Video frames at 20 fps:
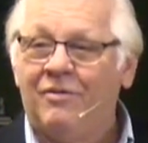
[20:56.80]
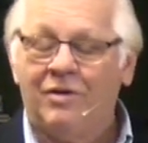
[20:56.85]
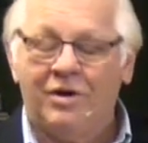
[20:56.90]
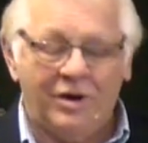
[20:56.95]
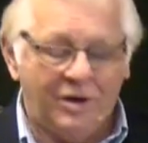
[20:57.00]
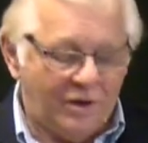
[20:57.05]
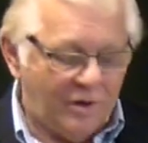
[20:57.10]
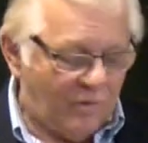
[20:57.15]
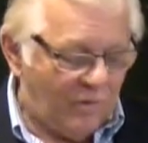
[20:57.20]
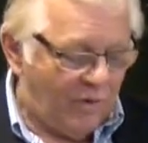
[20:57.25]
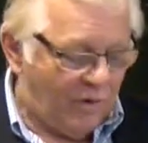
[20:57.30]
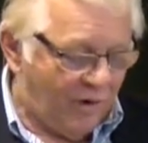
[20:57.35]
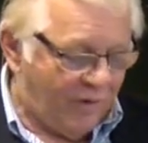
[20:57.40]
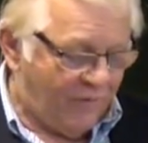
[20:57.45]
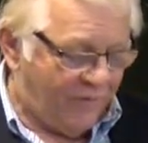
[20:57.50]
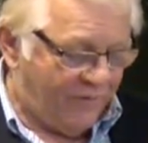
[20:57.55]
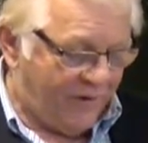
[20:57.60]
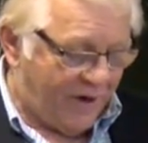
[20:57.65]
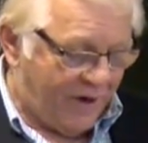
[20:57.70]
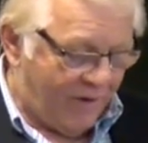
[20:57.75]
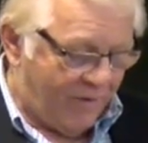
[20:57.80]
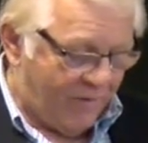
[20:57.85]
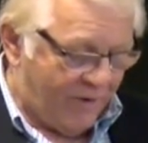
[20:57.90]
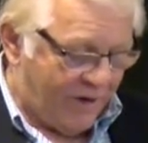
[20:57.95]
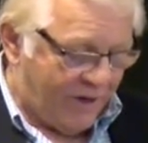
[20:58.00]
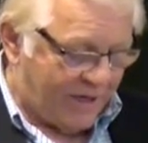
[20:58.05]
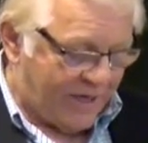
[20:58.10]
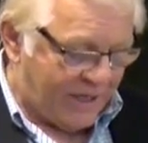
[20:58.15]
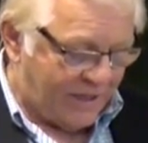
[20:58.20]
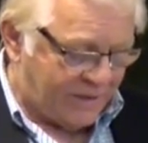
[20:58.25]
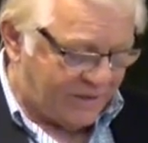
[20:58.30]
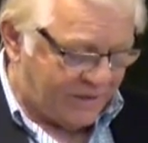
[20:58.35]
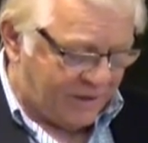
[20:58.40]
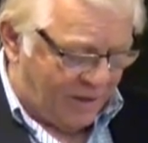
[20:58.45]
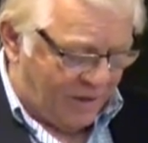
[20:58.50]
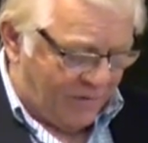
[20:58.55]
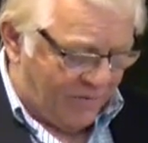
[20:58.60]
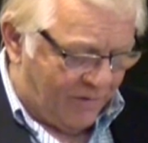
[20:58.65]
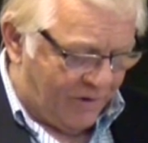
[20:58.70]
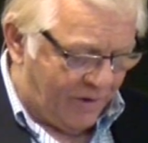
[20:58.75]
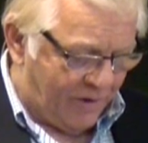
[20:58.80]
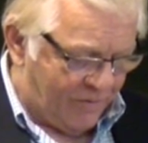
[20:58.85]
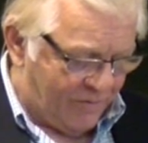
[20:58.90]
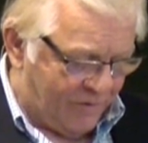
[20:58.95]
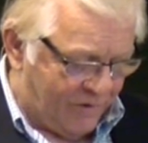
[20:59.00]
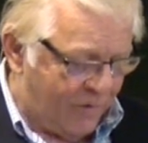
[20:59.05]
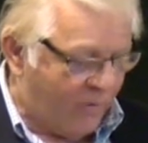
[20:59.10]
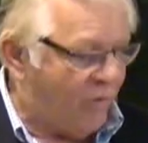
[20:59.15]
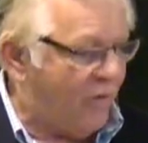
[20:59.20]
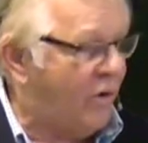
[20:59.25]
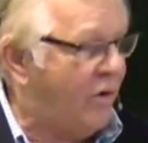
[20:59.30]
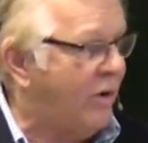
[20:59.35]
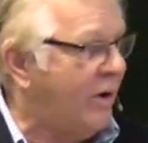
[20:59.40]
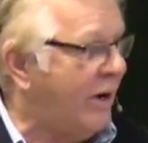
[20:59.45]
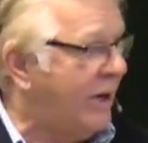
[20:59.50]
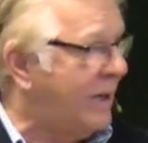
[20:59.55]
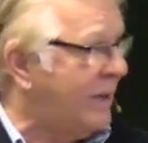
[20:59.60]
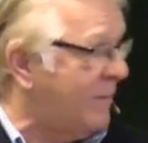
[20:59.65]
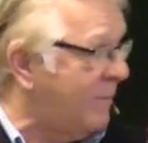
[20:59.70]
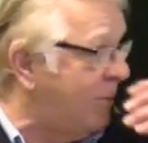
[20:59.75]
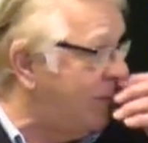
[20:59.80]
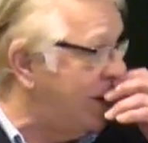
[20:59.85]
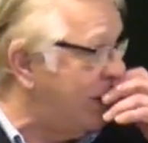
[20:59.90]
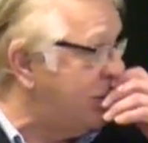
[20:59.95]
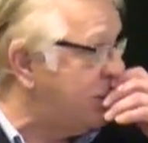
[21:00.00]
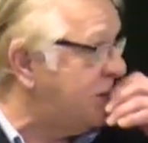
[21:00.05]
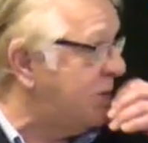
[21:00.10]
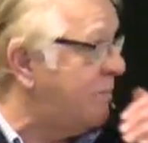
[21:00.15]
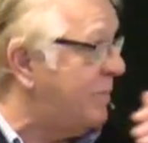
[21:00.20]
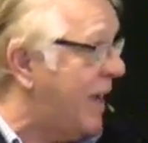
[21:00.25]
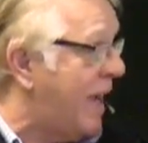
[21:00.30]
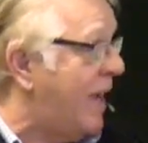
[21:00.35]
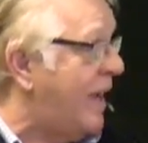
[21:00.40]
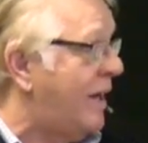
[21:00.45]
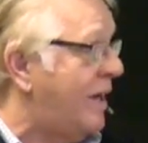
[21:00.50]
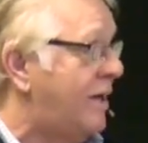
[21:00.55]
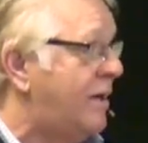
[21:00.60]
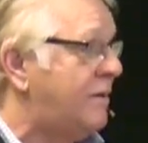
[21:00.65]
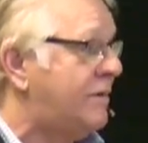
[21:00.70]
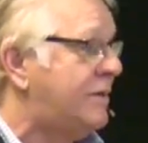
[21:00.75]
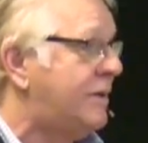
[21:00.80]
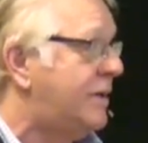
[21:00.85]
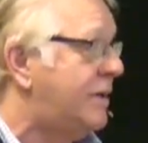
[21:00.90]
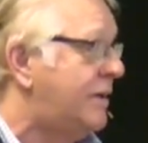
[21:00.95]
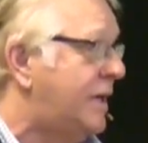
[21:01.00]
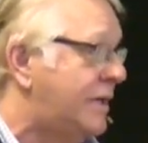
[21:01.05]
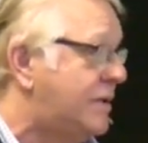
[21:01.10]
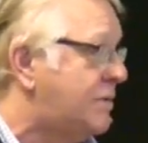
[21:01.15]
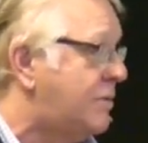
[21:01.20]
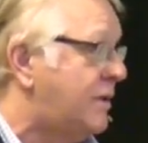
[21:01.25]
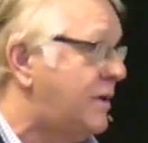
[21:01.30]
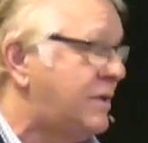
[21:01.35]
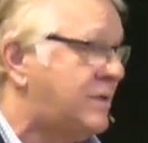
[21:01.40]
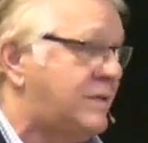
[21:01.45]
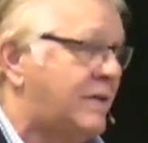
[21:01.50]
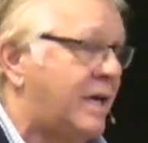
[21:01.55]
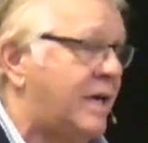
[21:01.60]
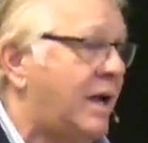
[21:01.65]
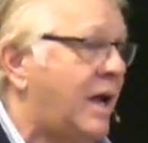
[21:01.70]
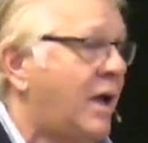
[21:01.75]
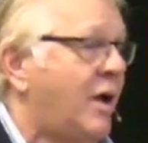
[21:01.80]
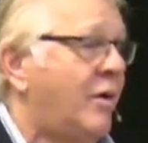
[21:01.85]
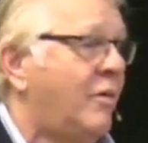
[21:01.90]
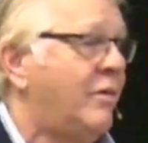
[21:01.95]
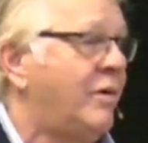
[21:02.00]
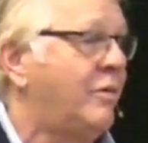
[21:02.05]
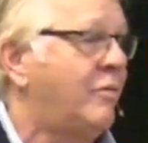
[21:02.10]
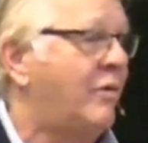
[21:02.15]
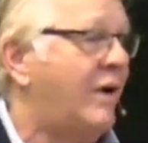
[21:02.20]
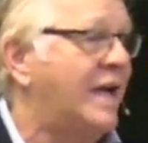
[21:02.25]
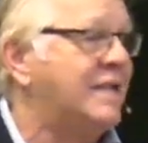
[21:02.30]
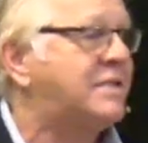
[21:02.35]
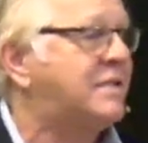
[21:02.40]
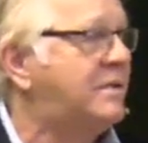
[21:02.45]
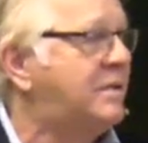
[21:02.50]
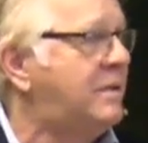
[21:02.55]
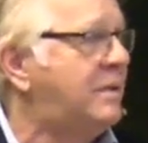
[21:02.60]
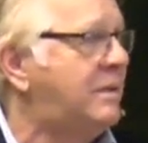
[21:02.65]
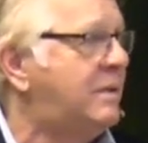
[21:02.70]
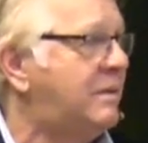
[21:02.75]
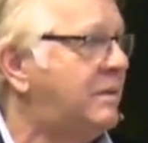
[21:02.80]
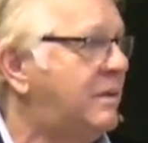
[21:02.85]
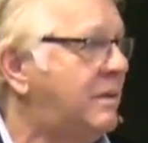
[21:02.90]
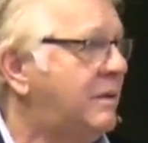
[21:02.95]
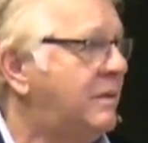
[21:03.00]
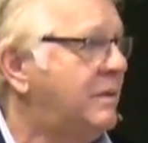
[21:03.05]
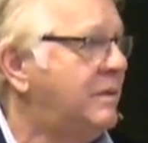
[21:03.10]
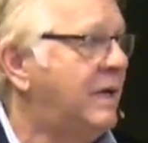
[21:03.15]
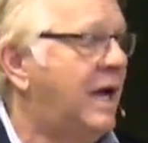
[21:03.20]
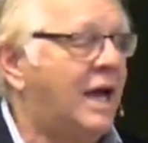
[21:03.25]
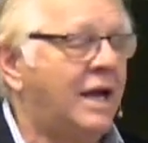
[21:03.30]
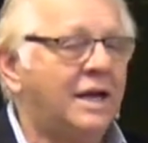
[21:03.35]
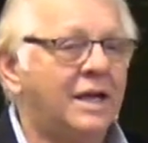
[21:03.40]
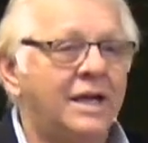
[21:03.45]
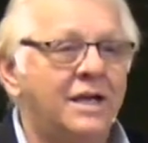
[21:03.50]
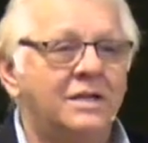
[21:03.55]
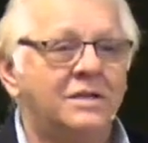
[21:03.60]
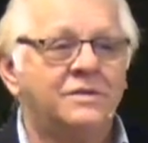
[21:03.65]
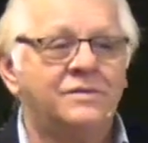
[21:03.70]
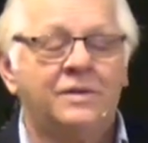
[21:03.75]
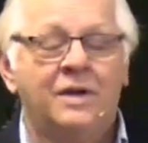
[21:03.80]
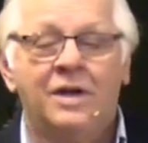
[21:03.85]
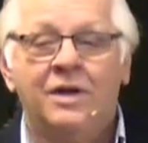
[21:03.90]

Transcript: We're in a warfare. We're warring. There's a battle out there. That's why he said we wrestle not against